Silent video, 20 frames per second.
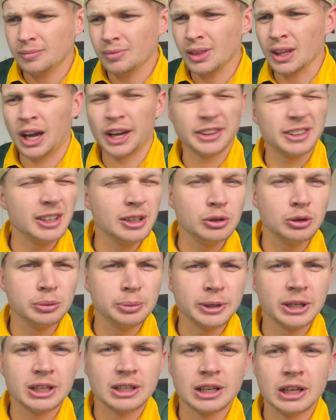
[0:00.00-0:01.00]
I think it'll
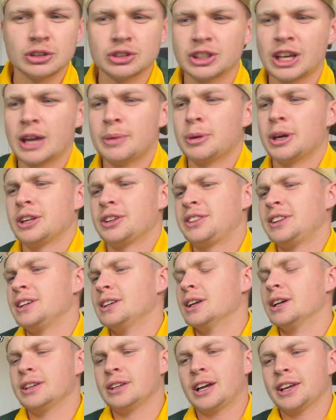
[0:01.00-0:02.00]
be a close game. I
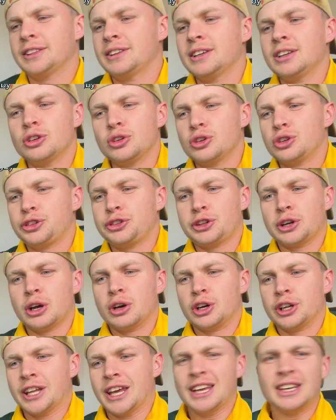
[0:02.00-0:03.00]
think you could throw
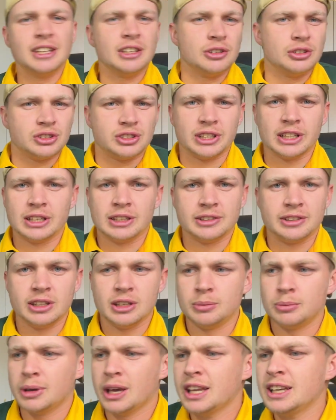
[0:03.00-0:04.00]
on any New Zealand
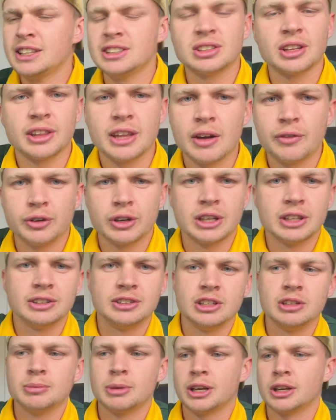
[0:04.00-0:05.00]
team, any South African
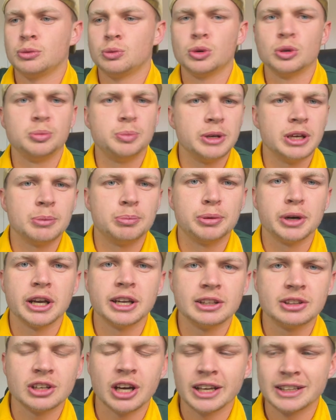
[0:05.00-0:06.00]
team, and it would be a
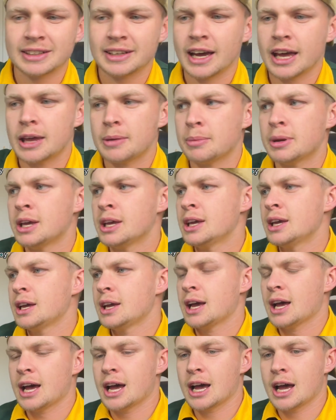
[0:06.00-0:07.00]
pretty tight game,
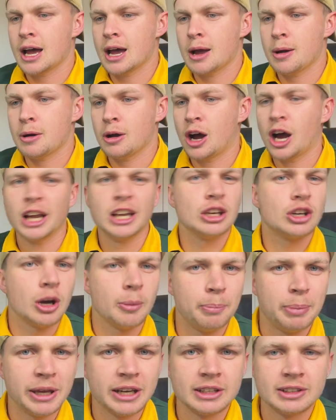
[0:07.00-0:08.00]
highly
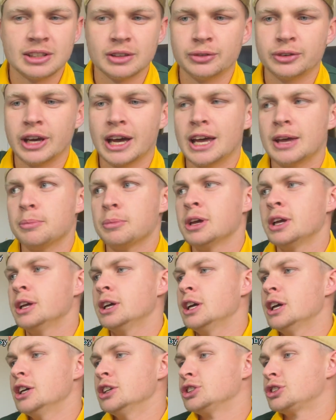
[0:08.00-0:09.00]
competitive game.
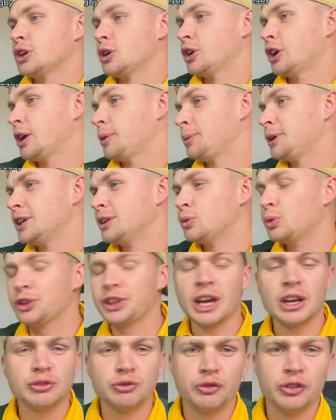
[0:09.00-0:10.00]
So, I mean,
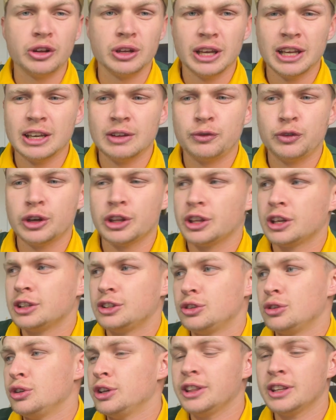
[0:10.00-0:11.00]
without any further
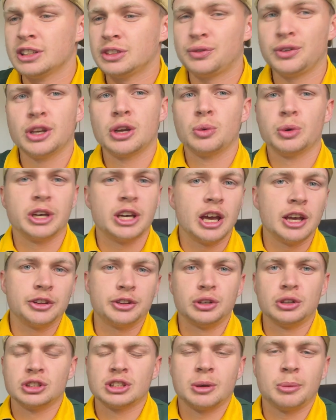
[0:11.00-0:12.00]
ado, in this video, we're going
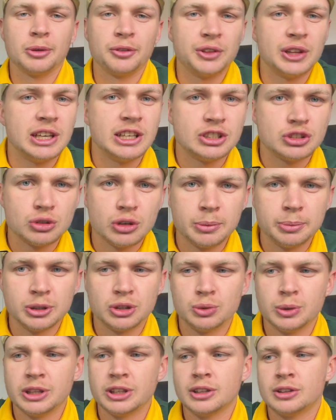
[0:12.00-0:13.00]
through some of the history
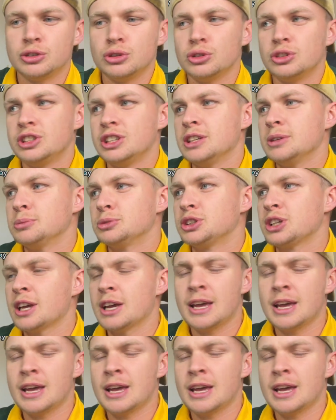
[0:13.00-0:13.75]
between the two teams,